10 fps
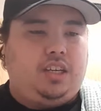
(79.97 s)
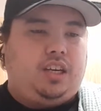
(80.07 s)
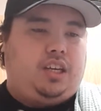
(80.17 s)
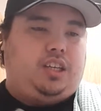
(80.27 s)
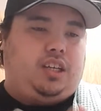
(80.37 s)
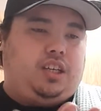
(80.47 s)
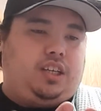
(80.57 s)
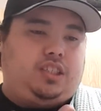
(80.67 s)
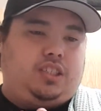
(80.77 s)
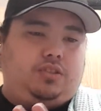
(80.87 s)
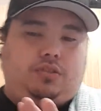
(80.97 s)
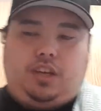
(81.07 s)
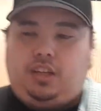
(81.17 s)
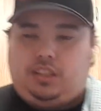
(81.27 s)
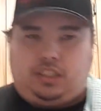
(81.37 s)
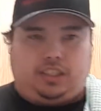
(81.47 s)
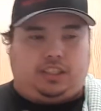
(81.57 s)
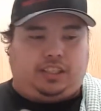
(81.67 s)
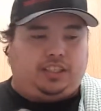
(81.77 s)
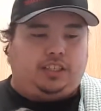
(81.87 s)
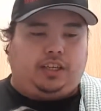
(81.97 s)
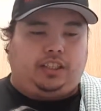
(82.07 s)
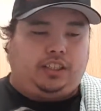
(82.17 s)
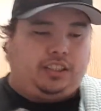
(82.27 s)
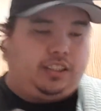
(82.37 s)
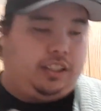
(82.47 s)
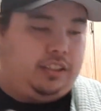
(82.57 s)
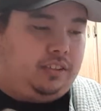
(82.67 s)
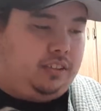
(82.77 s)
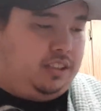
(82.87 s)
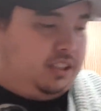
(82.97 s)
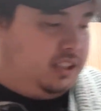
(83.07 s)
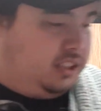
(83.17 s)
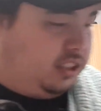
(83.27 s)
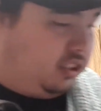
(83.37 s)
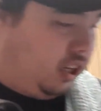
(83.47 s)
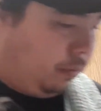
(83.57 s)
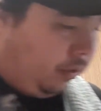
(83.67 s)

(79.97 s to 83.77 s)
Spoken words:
And so, okay, let's get started. Let's grab our